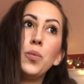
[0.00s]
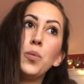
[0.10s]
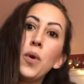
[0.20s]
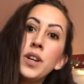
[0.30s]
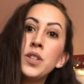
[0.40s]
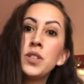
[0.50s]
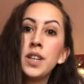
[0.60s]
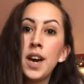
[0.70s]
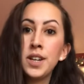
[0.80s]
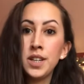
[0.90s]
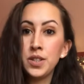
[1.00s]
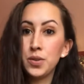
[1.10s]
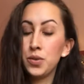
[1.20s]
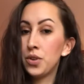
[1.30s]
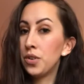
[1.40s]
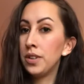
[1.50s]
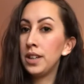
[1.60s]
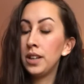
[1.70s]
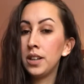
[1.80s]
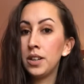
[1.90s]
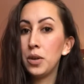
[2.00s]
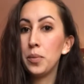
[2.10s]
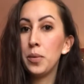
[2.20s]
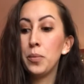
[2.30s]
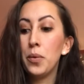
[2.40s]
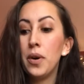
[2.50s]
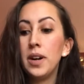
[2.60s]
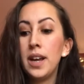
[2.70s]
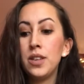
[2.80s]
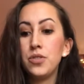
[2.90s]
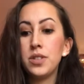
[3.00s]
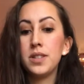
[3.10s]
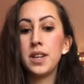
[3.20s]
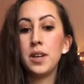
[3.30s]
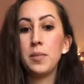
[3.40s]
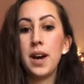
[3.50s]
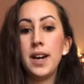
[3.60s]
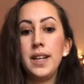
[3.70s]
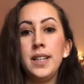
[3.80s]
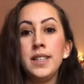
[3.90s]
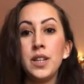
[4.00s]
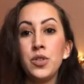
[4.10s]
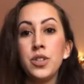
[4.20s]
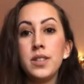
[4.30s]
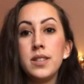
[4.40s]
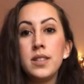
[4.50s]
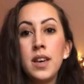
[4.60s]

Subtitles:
wanted to get into journaling a little bit more and just setting my intentions